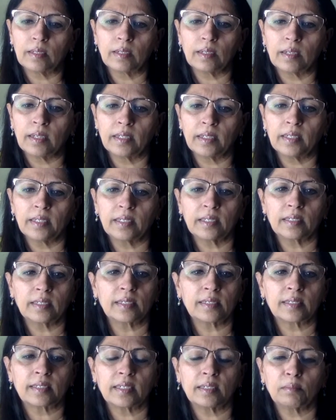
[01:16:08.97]
I didn't
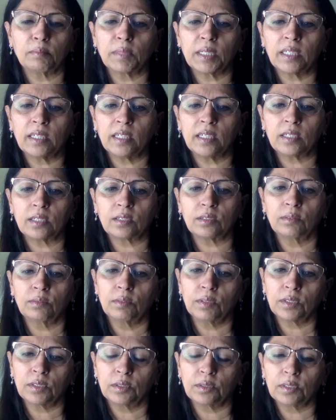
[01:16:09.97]
understand, Mahesh,
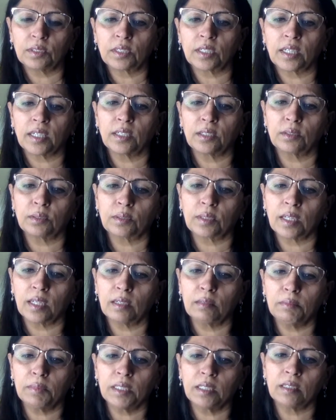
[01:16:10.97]
what you're trying to
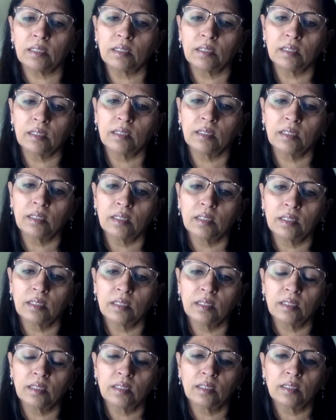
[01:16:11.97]
tell me.
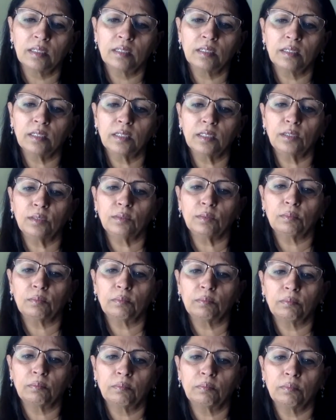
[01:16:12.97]
Did you
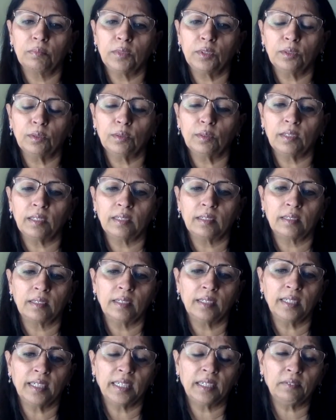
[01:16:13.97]

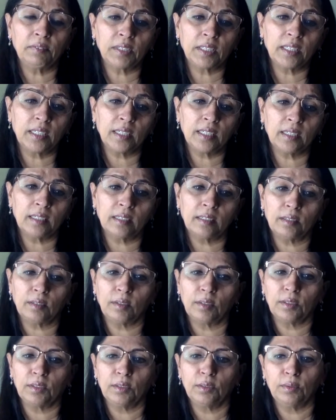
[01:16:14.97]
lived there,
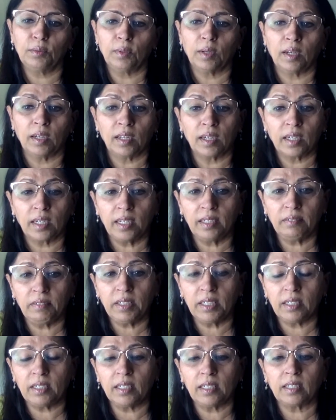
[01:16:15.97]
or you are
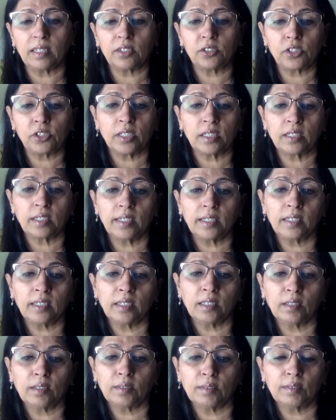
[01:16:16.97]
living in Russia right
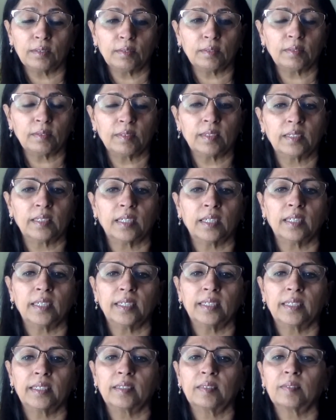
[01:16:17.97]
now?
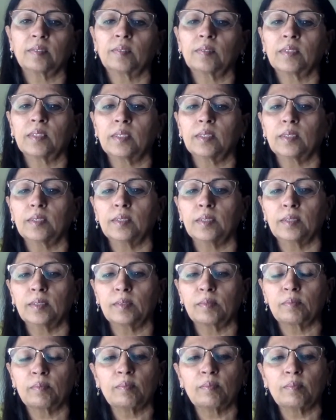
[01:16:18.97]
I don't know.